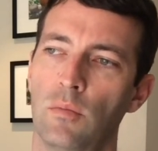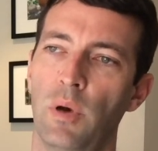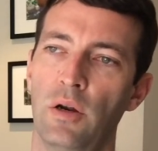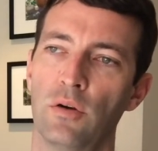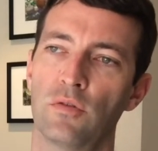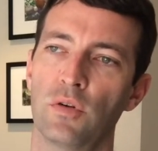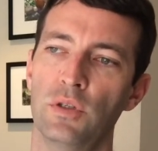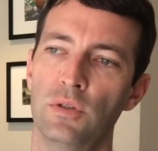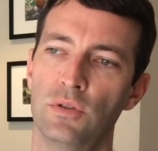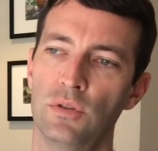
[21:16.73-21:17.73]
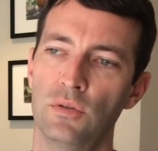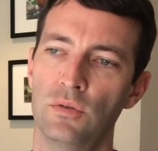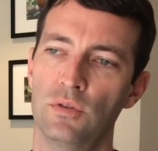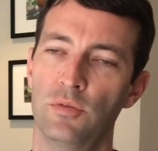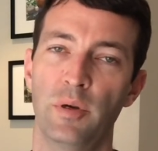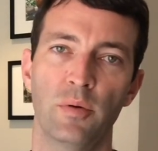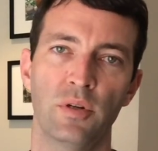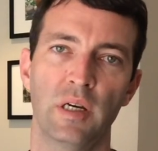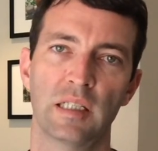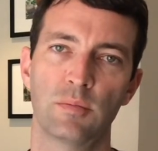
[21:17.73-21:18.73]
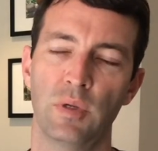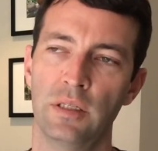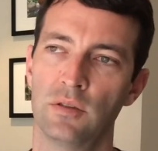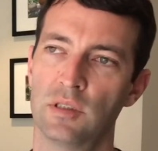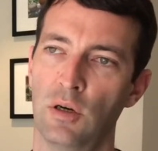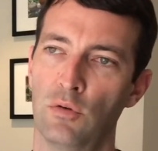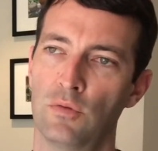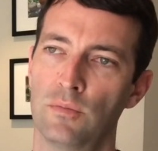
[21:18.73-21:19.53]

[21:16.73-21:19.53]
better for you to be able to explain yourself.